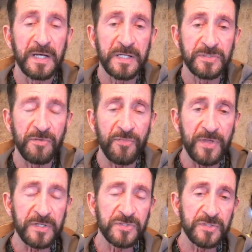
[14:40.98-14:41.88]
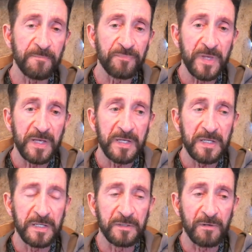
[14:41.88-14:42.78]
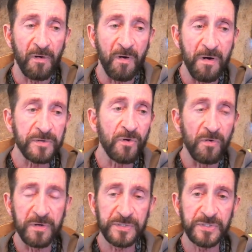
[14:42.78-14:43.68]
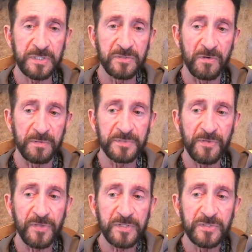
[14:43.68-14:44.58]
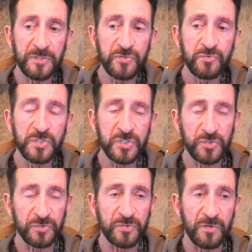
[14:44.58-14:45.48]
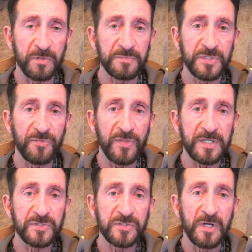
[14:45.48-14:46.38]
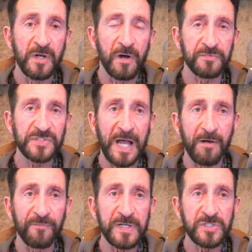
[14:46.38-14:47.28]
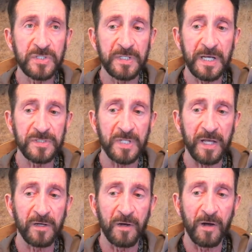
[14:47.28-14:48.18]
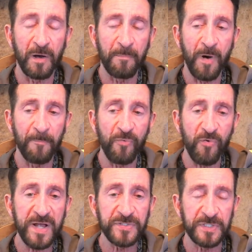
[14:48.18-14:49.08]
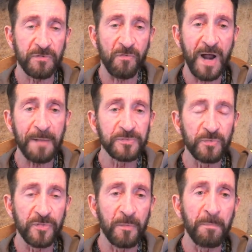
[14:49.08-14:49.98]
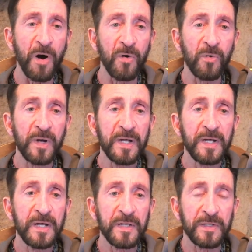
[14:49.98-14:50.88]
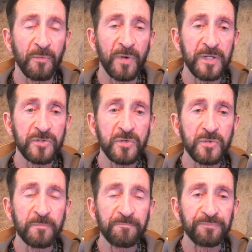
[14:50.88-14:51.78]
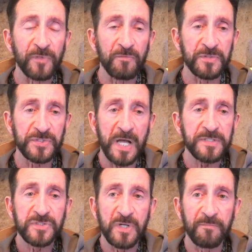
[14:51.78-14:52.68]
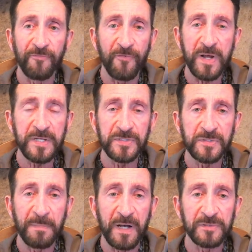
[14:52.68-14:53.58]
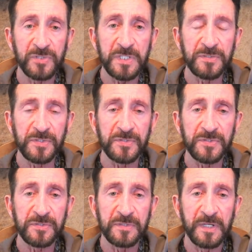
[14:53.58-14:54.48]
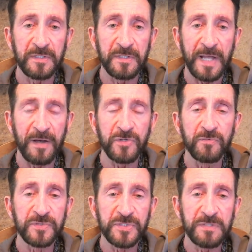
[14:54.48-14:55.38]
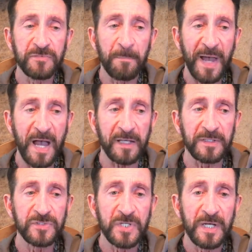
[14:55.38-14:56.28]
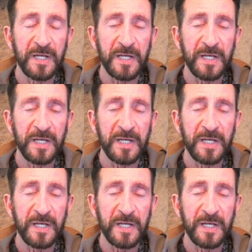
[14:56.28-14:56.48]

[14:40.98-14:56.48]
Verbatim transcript: is it thinks in hard currency terms, it thinks in judicial terms, it thinks of salvation as like a, a, a present wrapped with a bow that when you recite some phrase about Jesus, that now you receive the package